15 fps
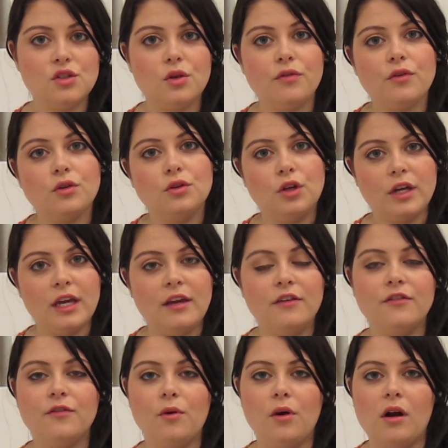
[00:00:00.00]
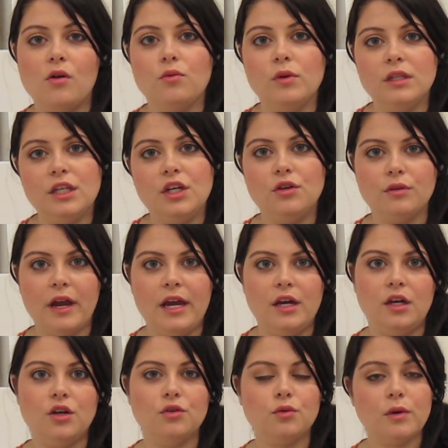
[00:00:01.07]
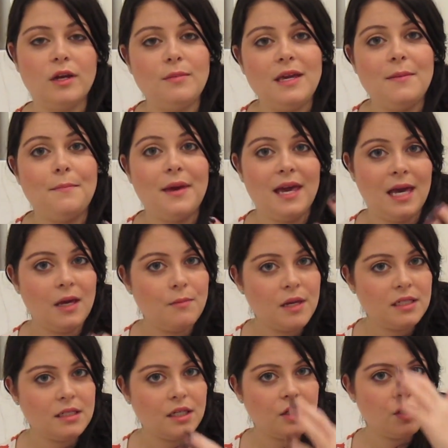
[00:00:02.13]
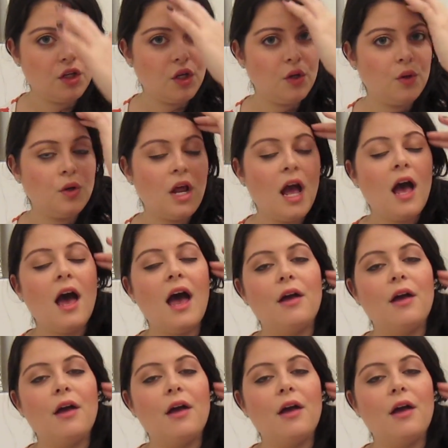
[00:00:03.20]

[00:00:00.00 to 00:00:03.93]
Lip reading: so if you're looking for a really great creamy pigmented nude,